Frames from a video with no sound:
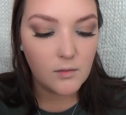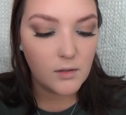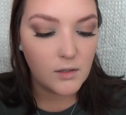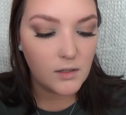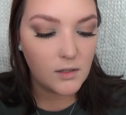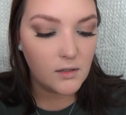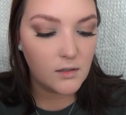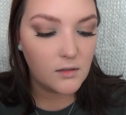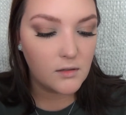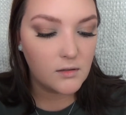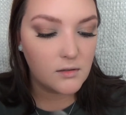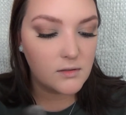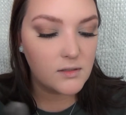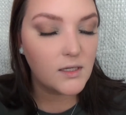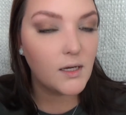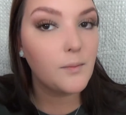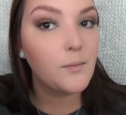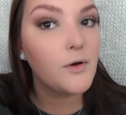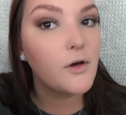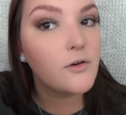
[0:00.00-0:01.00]
I'm gonna
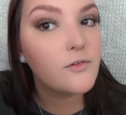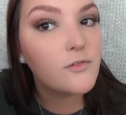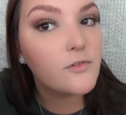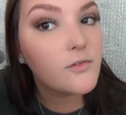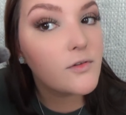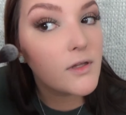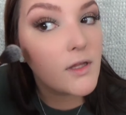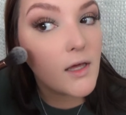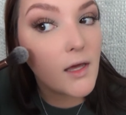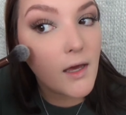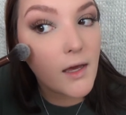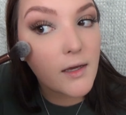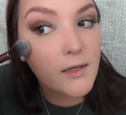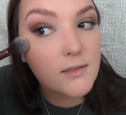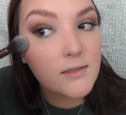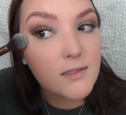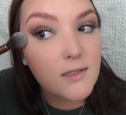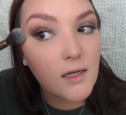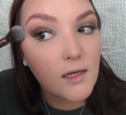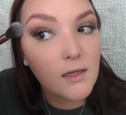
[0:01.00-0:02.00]
tap off the
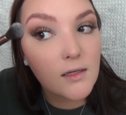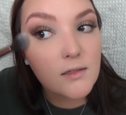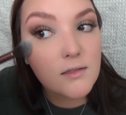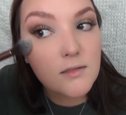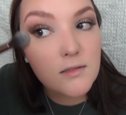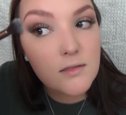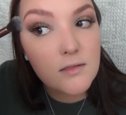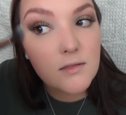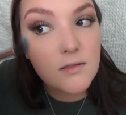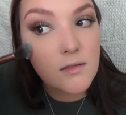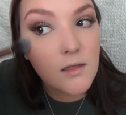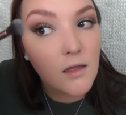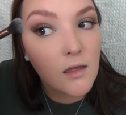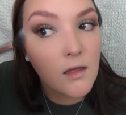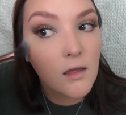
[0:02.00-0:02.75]
excess